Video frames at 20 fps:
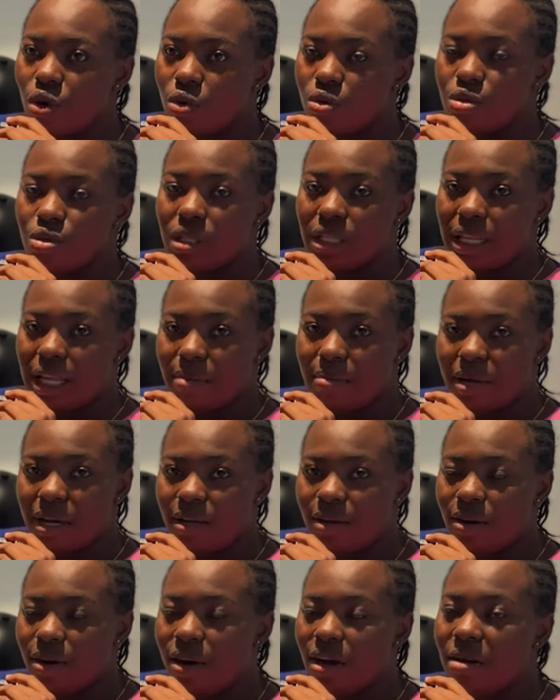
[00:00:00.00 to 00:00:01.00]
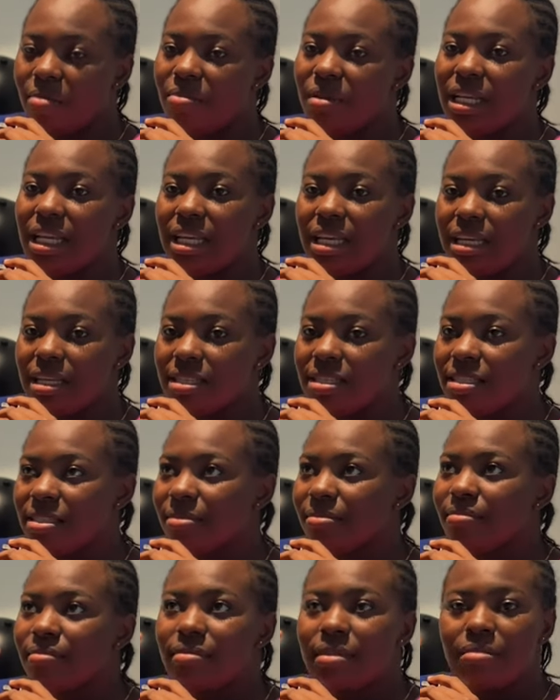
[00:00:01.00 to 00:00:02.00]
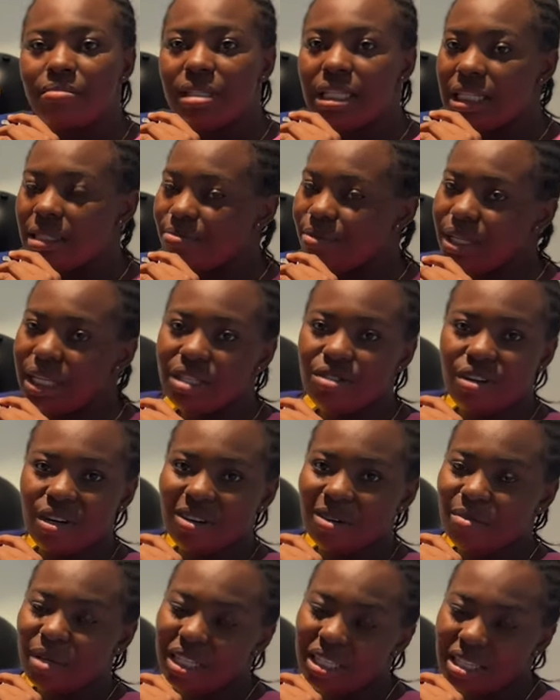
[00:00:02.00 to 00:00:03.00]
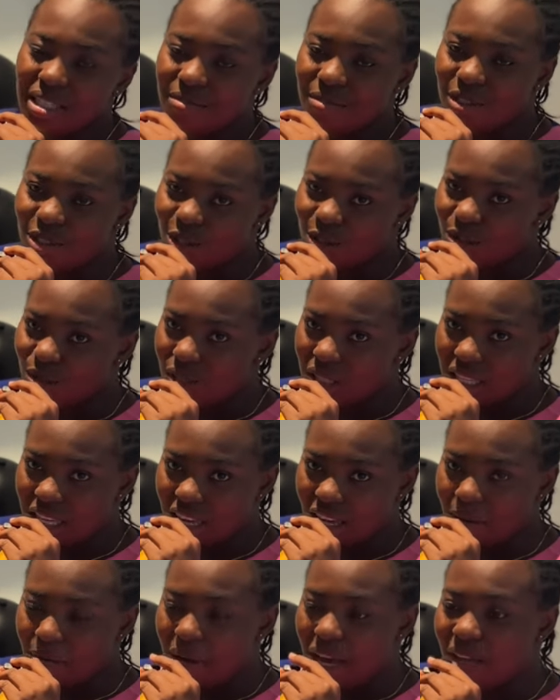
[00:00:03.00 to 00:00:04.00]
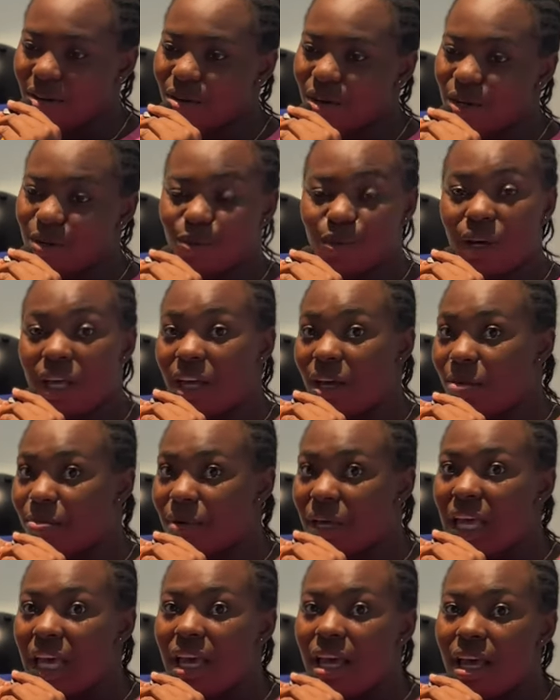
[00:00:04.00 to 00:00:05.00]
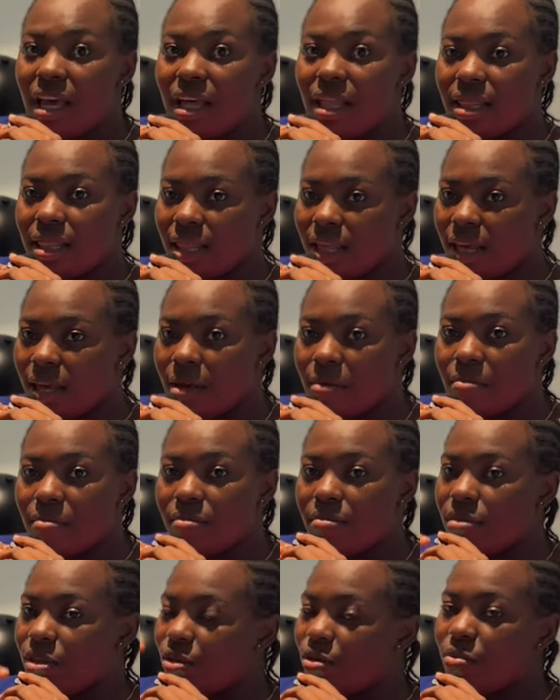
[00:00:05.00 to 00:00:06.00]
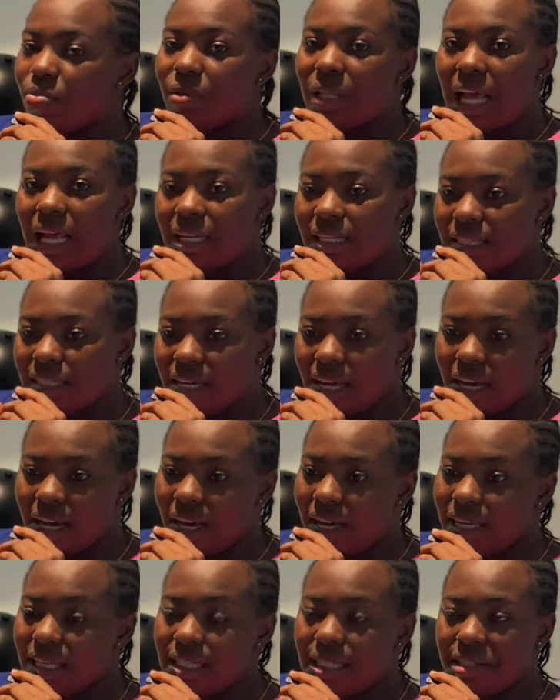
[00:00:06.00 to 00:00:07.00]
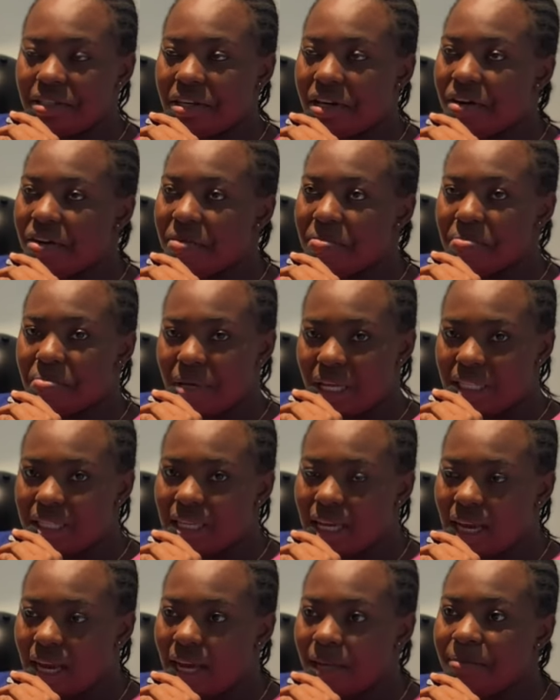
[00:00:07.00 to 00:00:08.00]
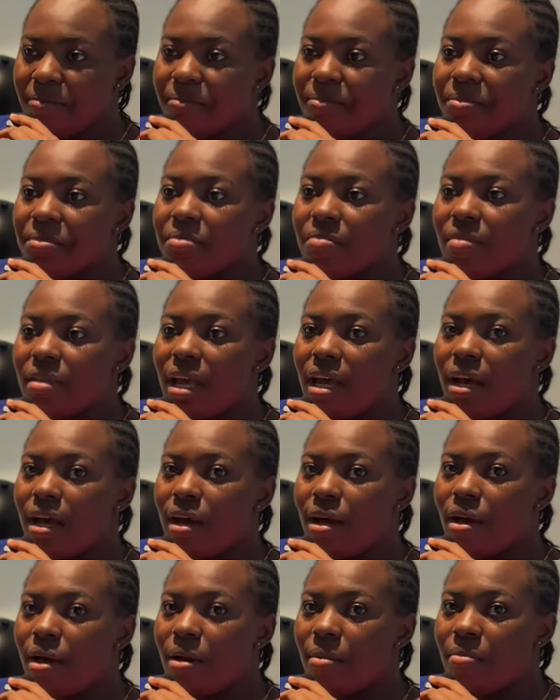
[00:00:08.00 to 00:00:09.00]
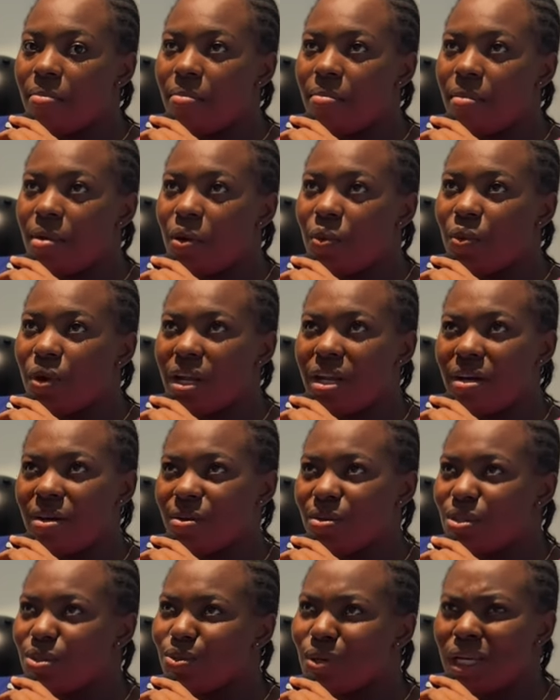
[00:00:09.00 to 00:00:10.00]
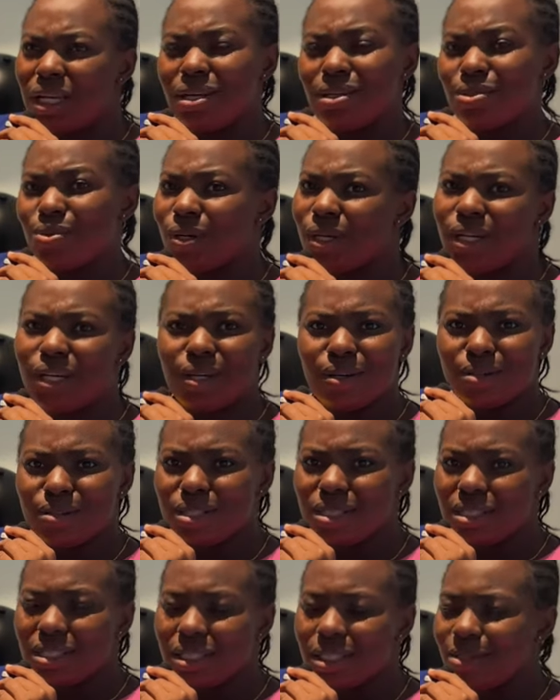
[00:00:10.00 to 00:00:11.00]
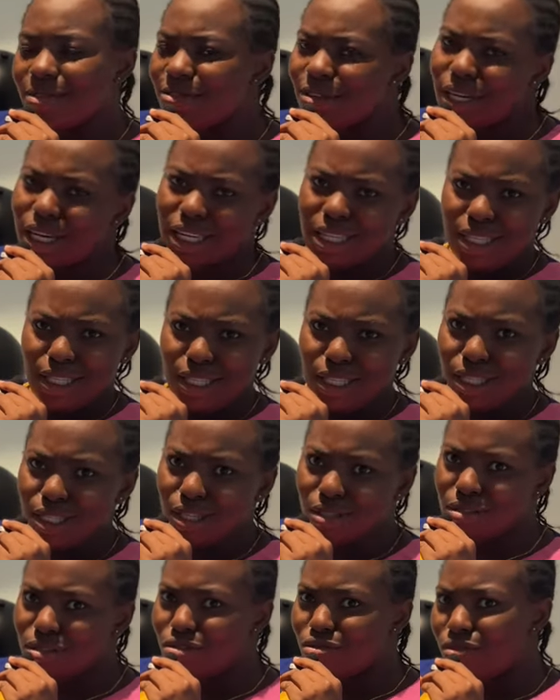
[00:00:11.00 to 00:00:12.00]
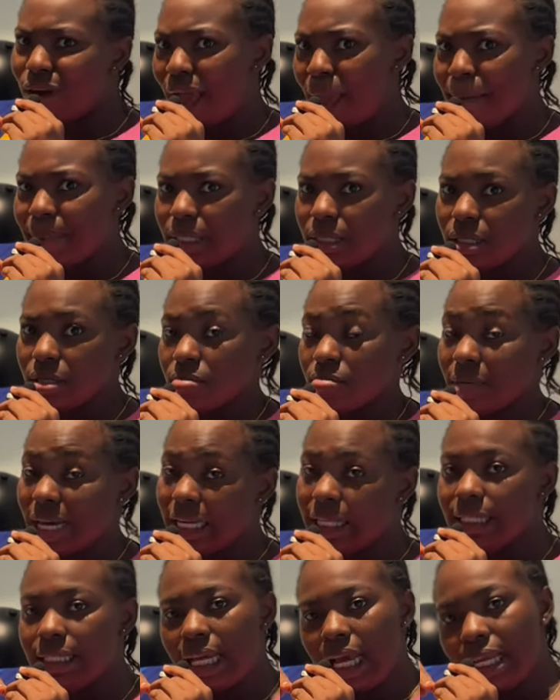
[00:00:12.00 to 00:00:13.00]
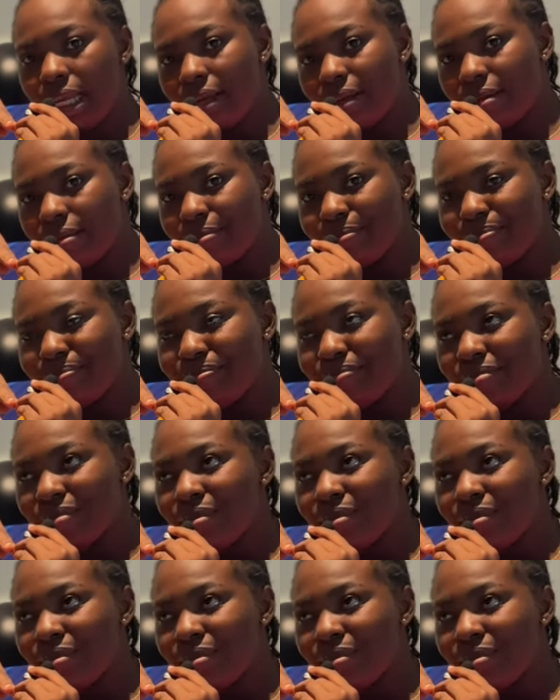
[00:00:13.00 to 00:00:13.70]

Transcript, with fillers: to go to lebanon please please please recommend this video to them i know it will help them you know plan their itinerary better um what else what else what else don't forget to subscribe to my channel